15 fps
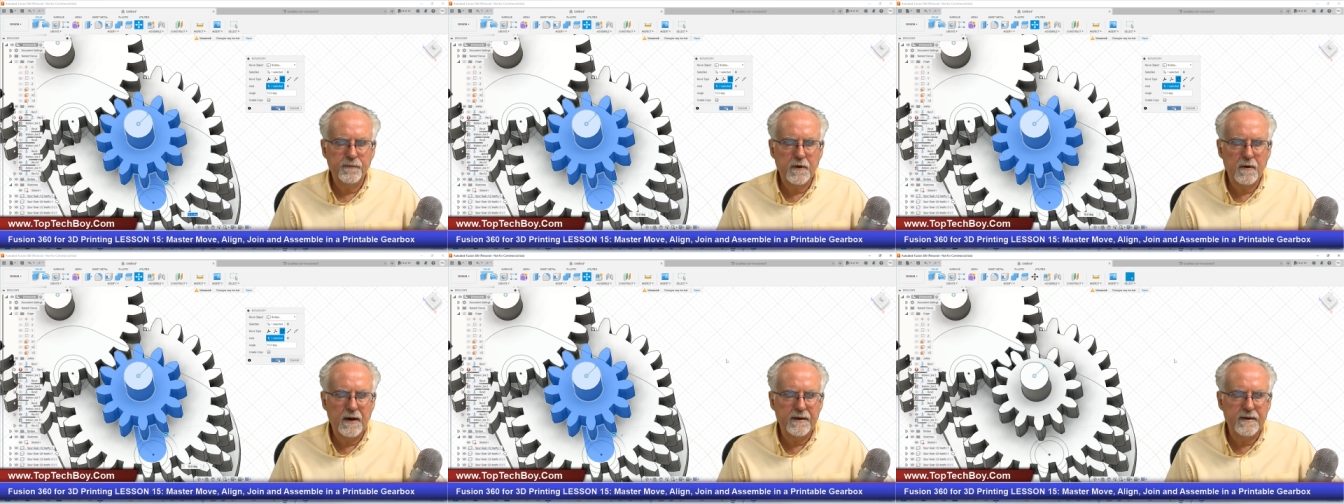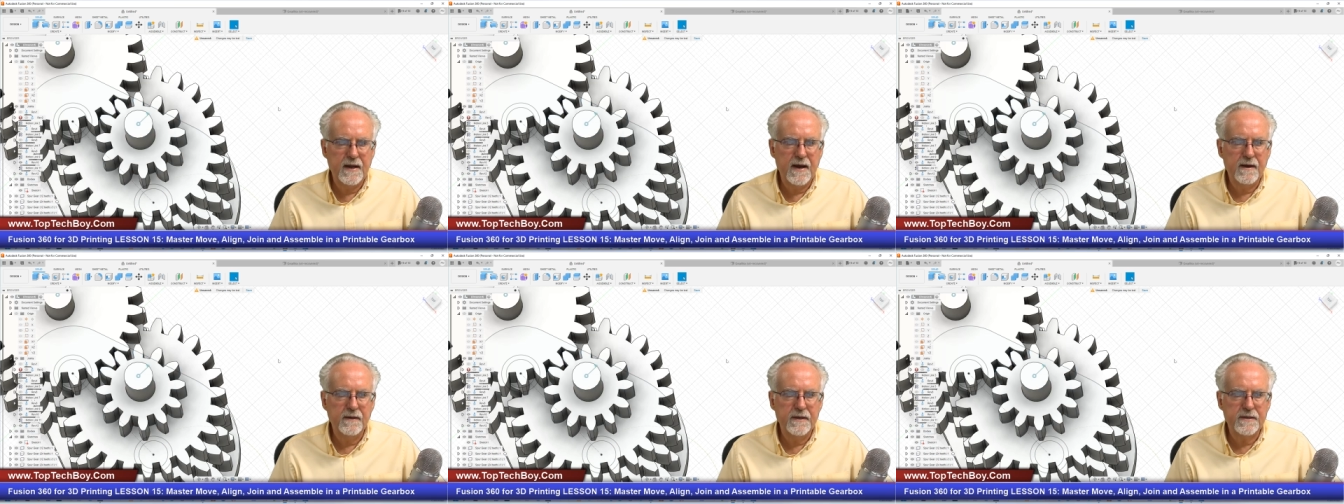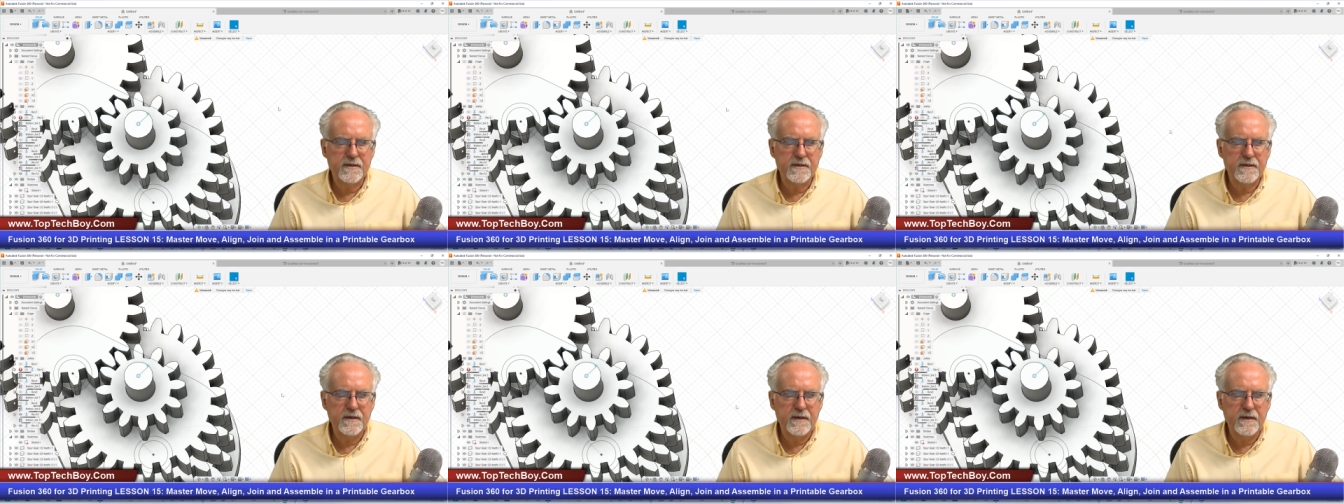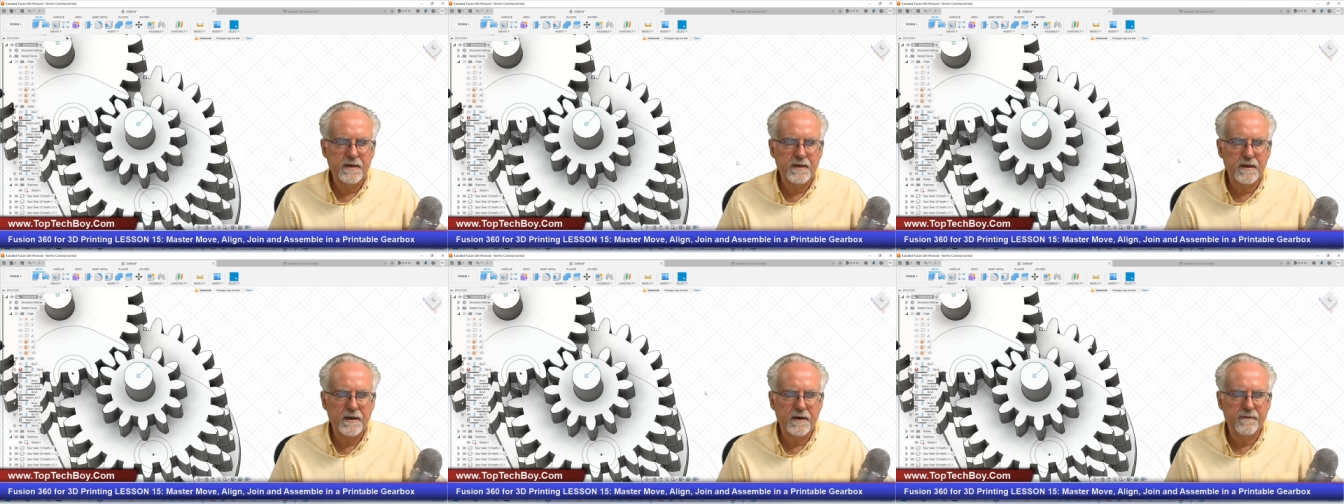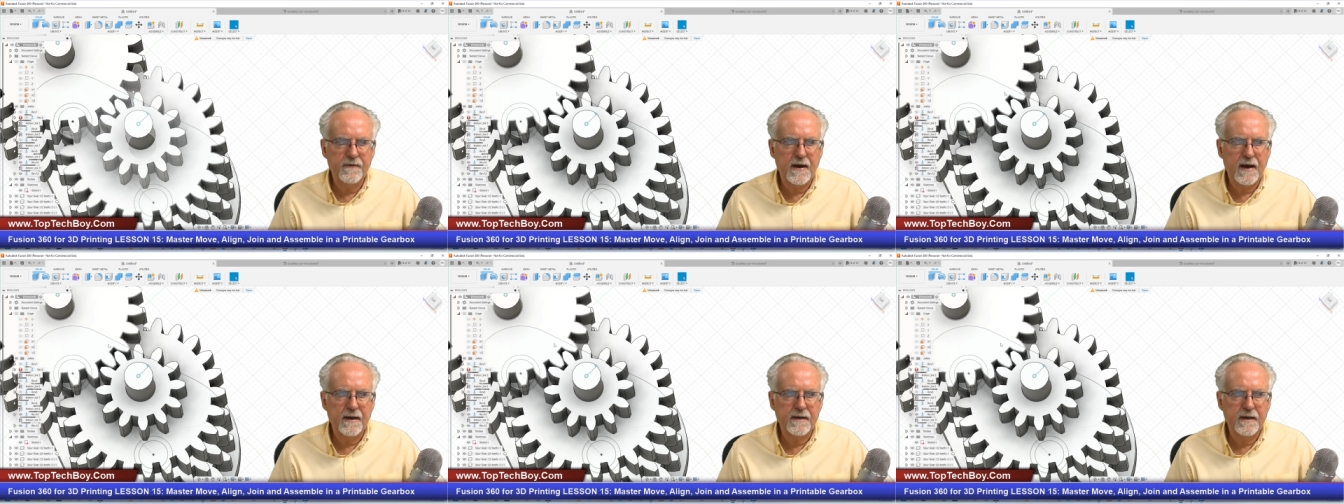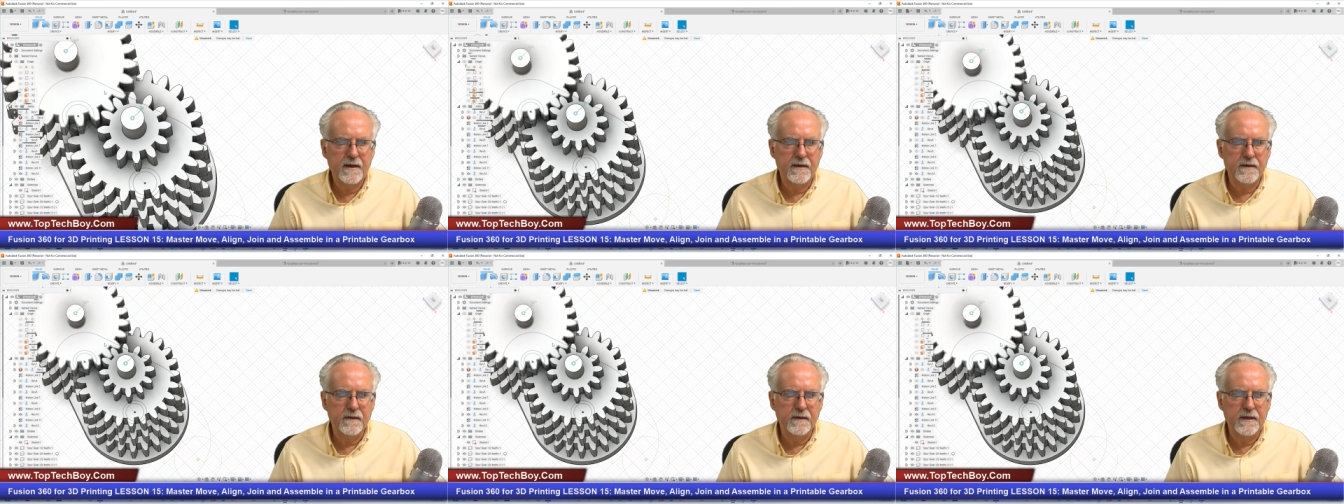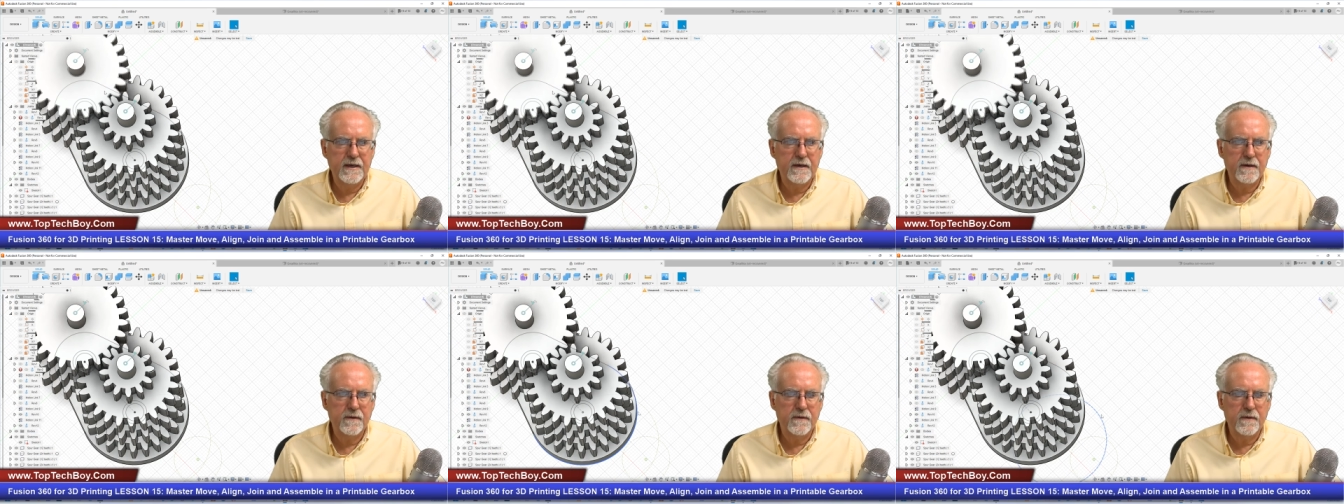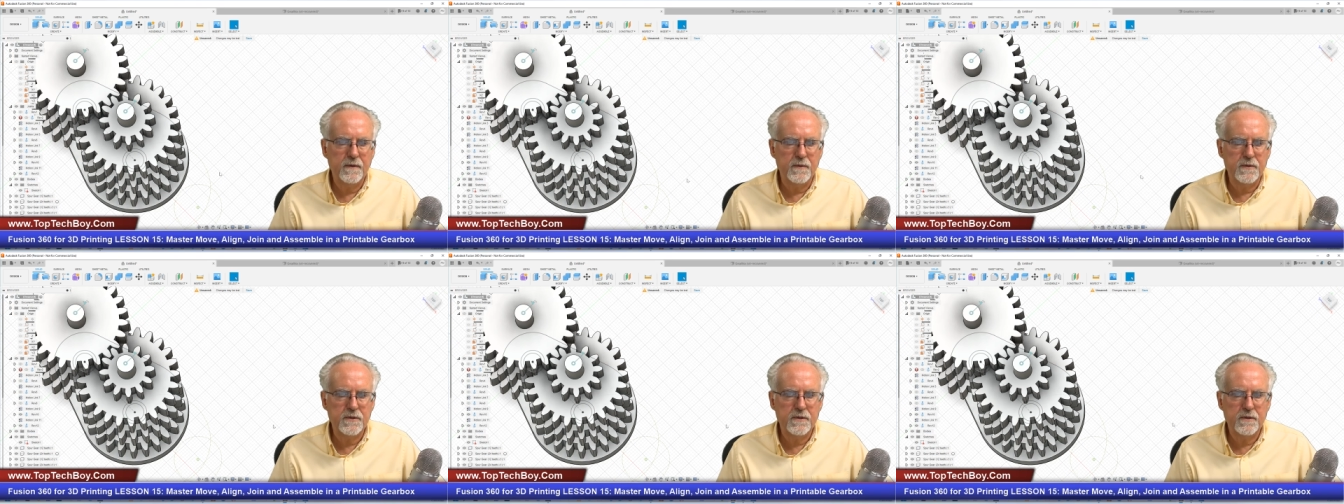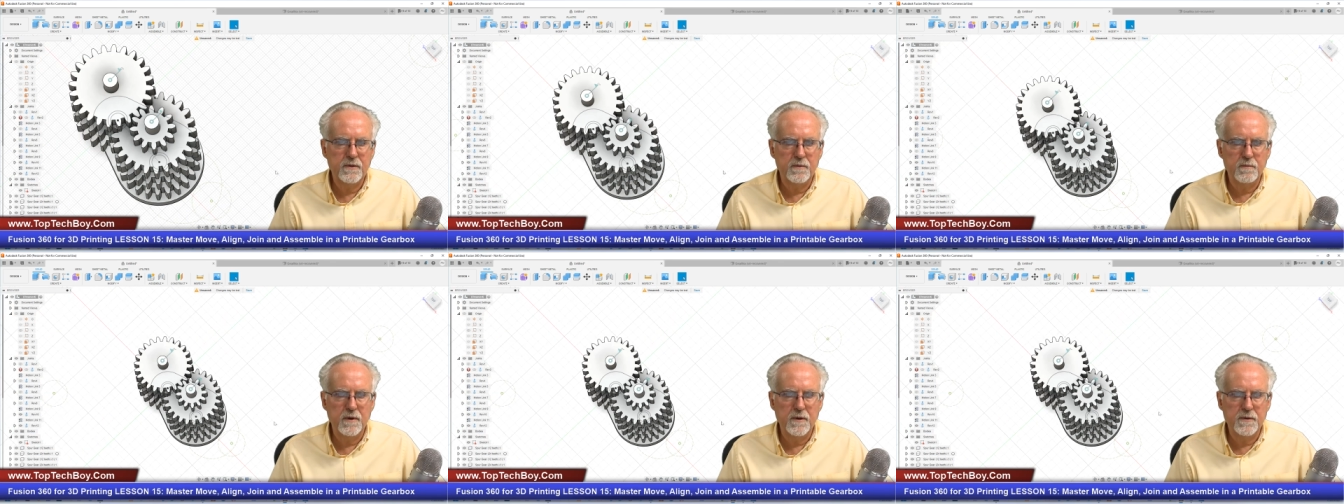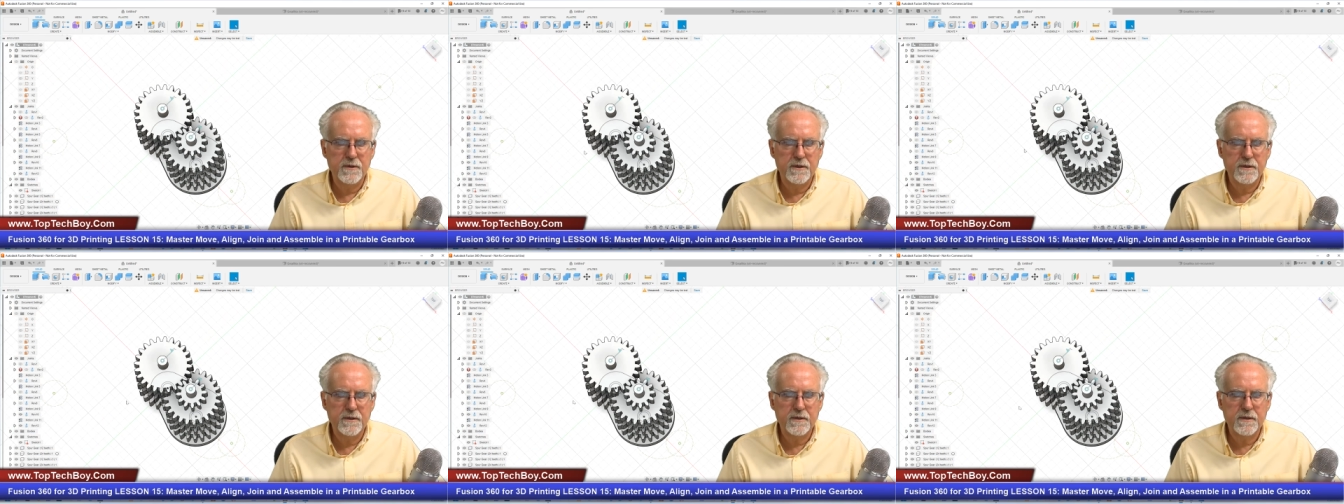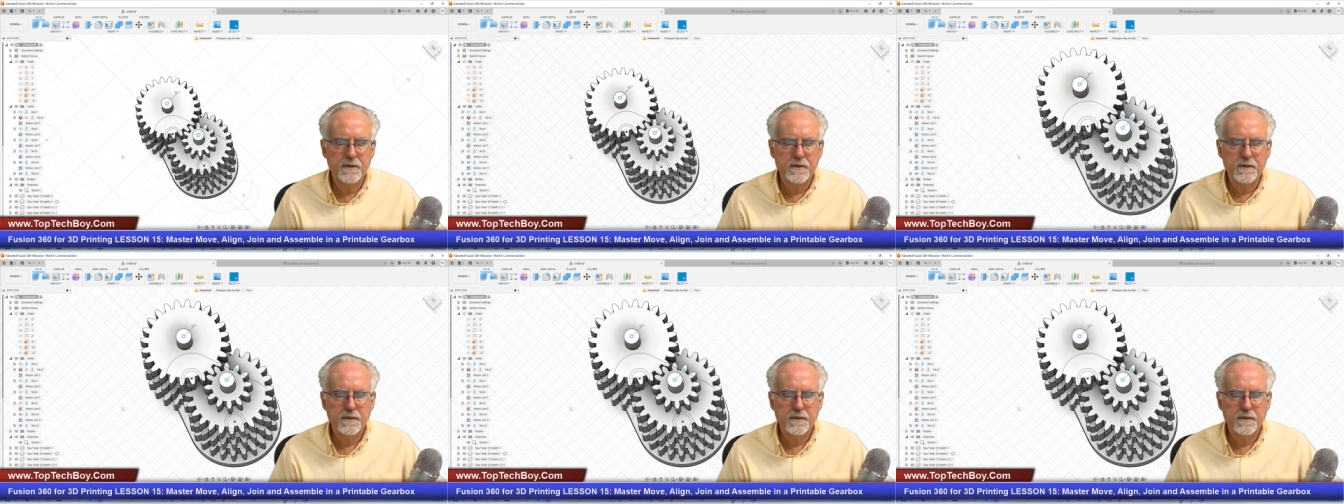All right, now let's see if I can link those two motions.